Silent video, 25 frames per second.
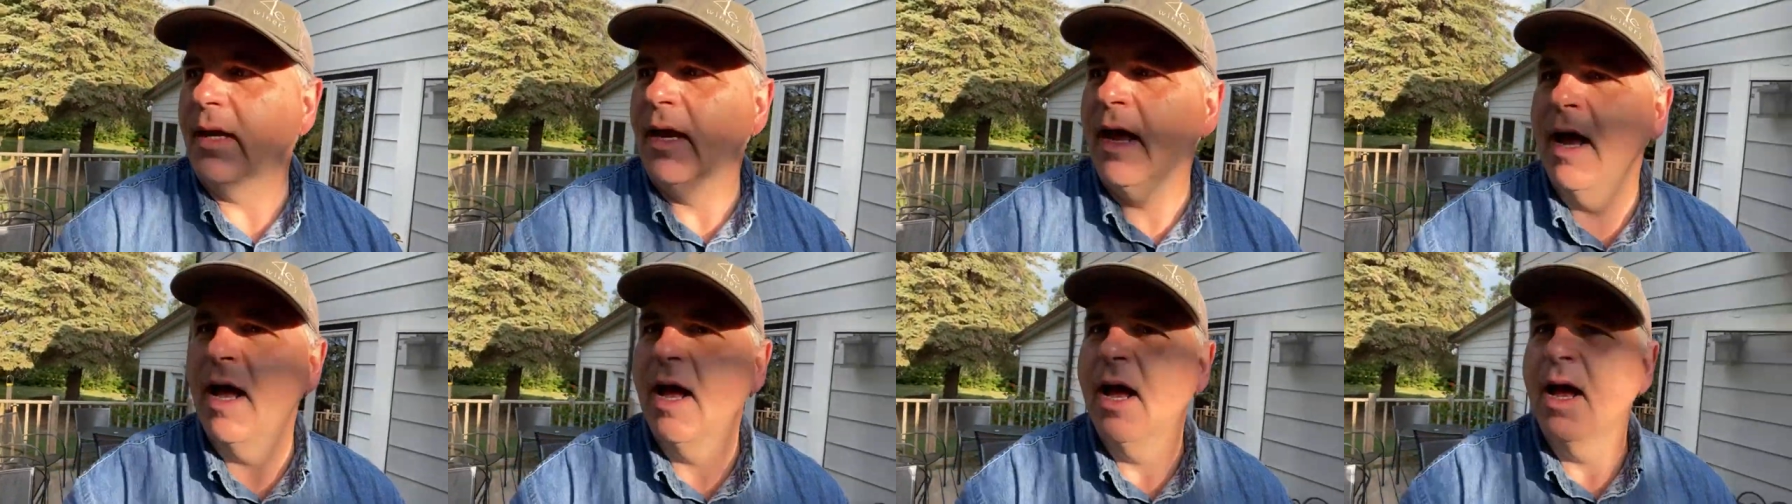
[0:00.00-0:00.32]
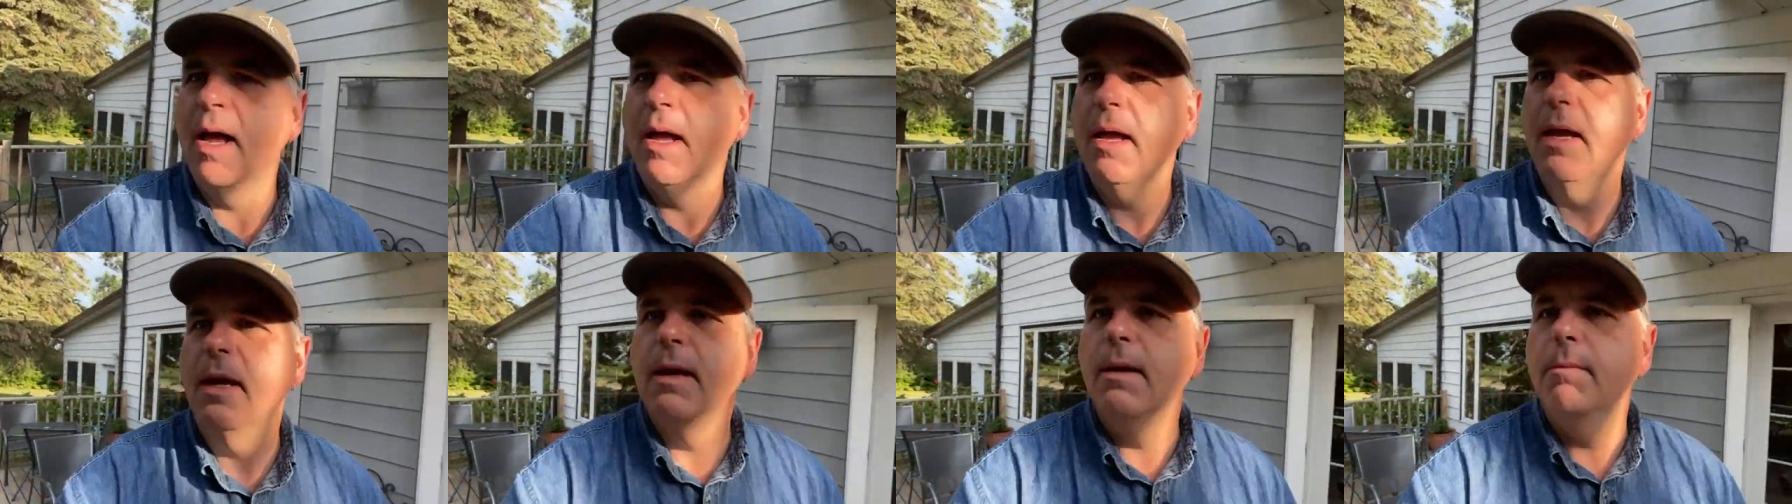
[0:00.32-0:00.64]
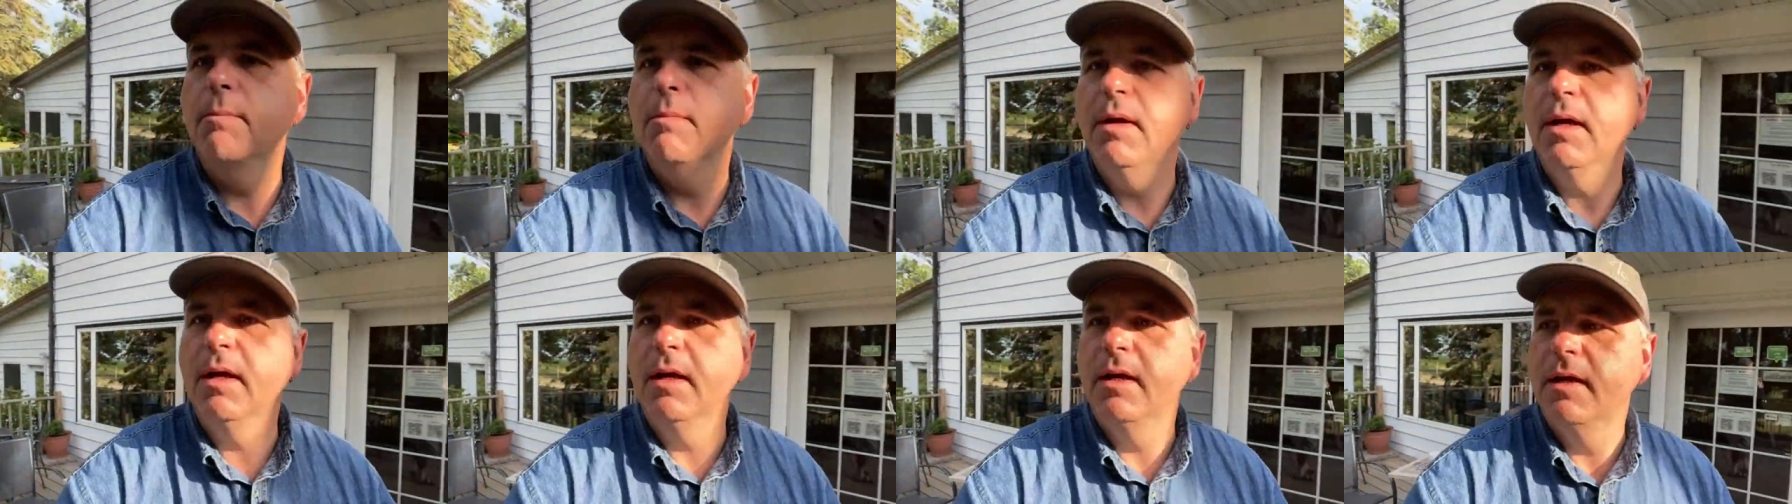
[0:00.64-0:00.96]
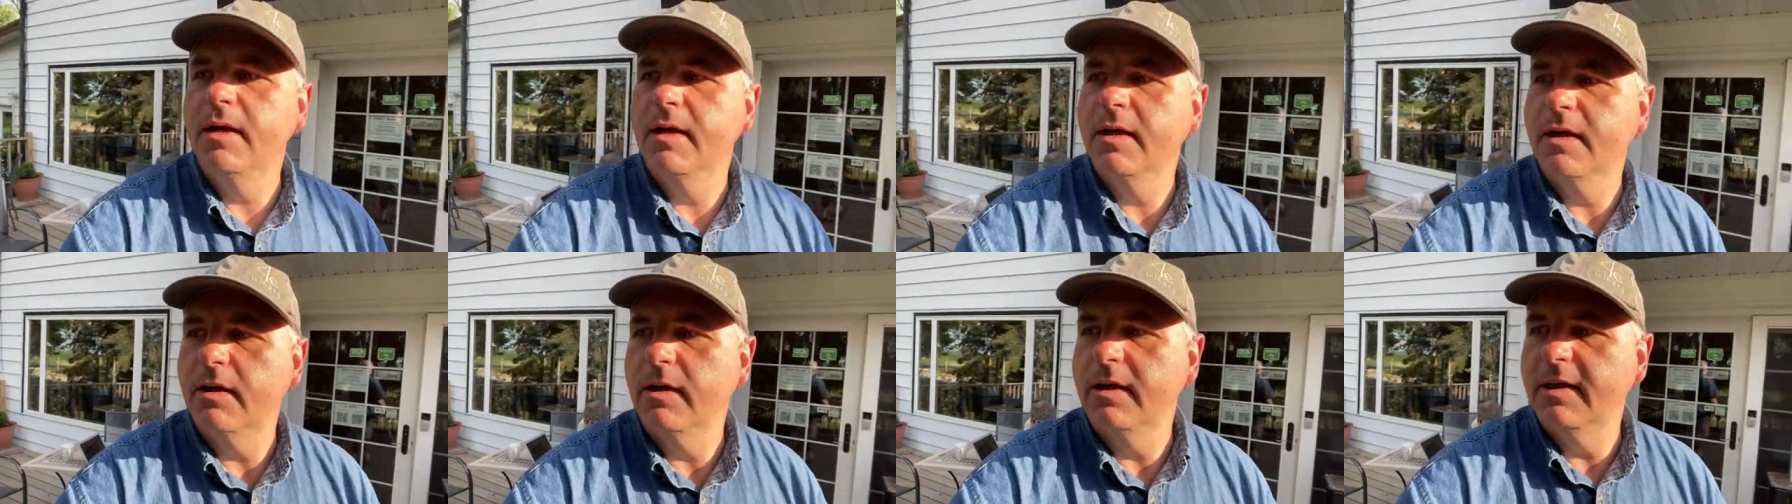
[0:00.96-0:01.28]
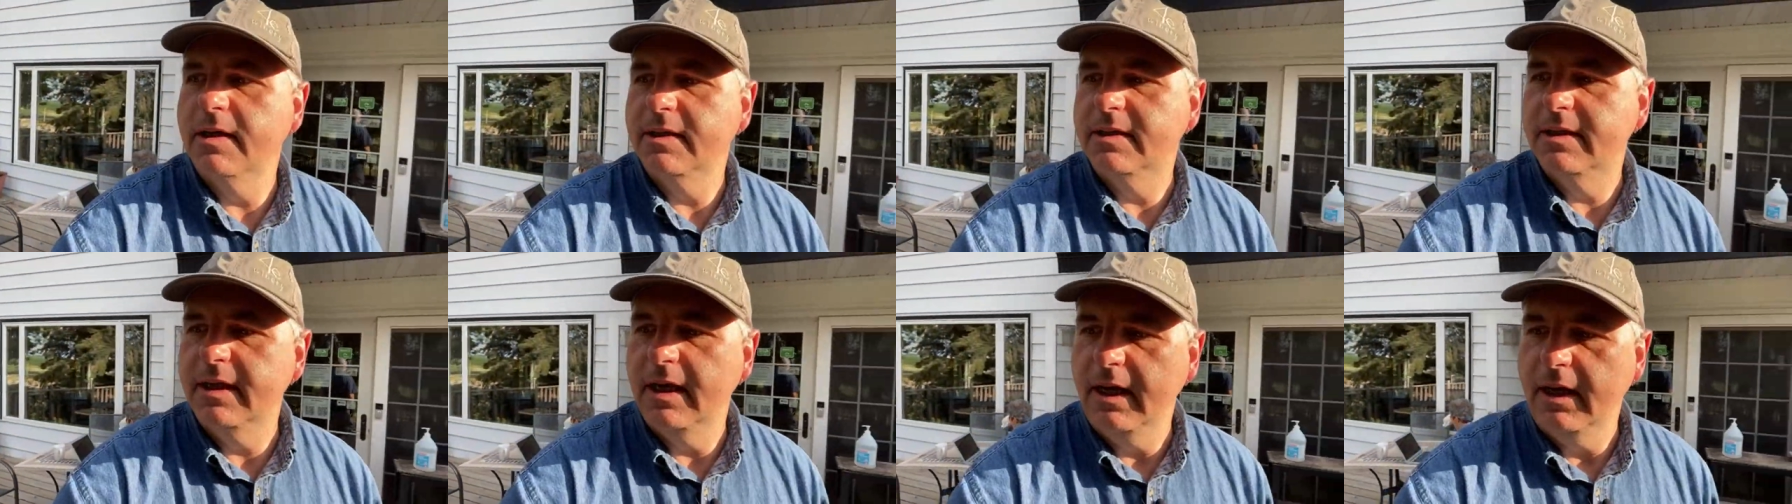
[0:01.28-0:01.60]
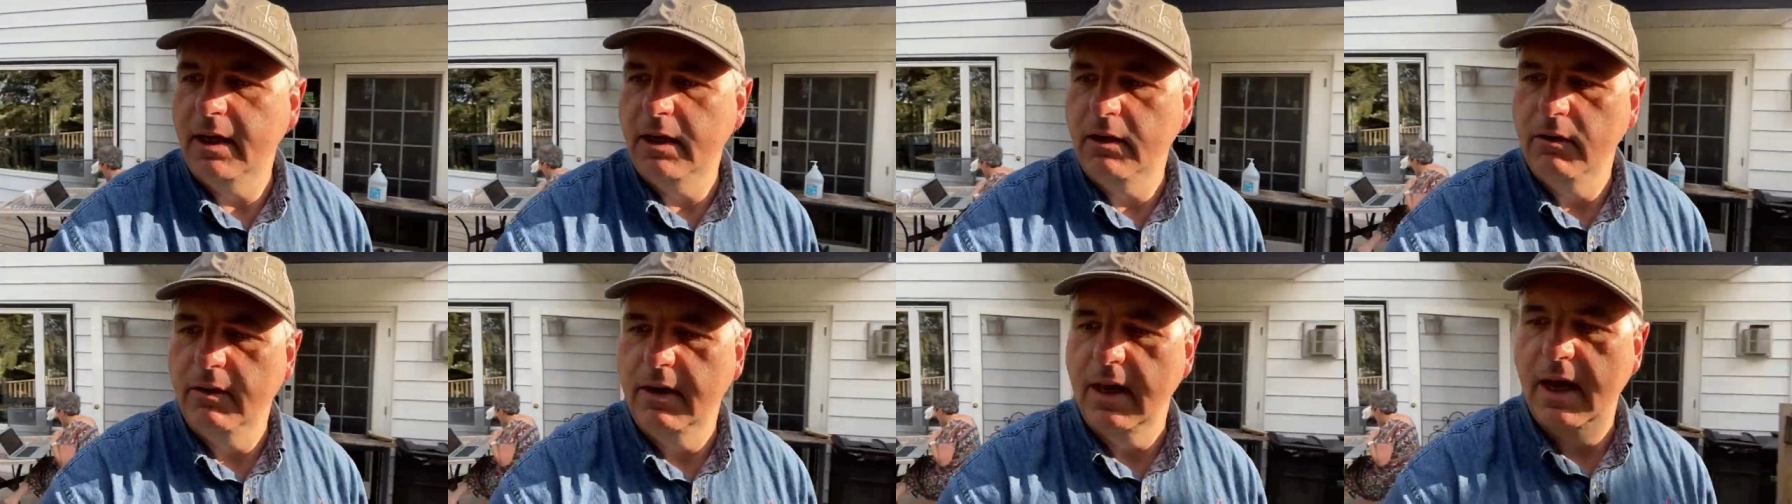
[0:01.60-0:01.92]
I'm gonna
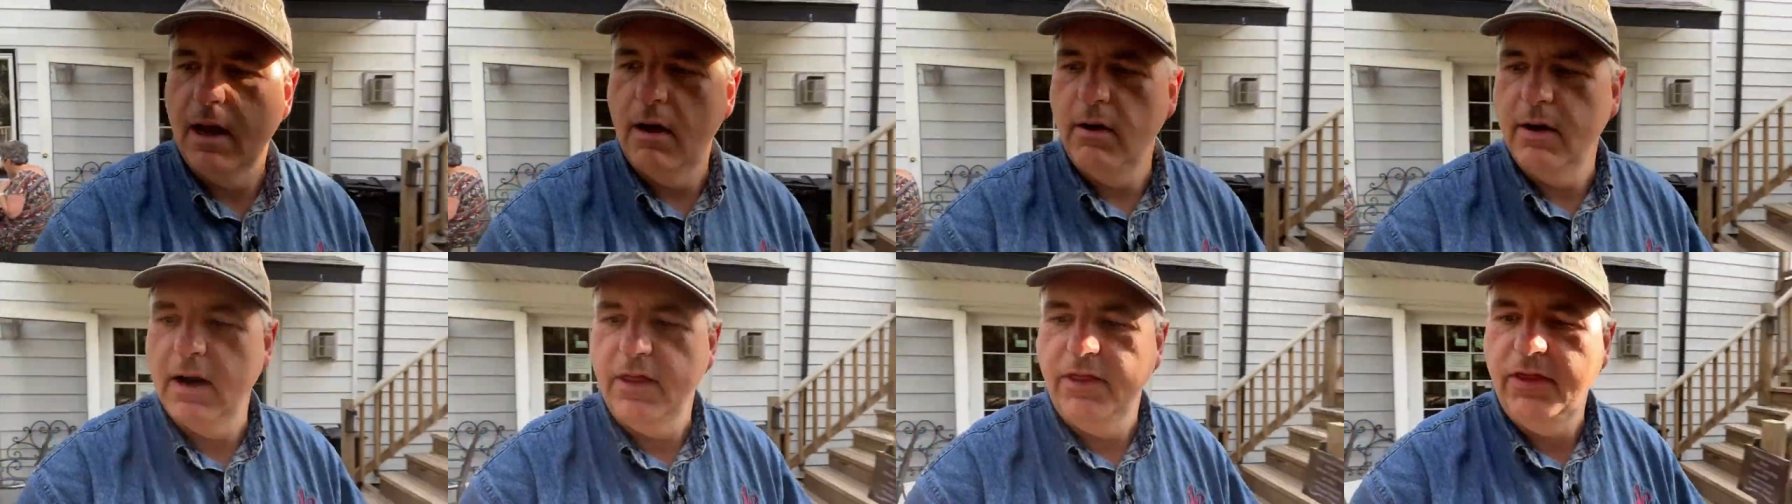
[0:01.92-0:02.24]
take you down.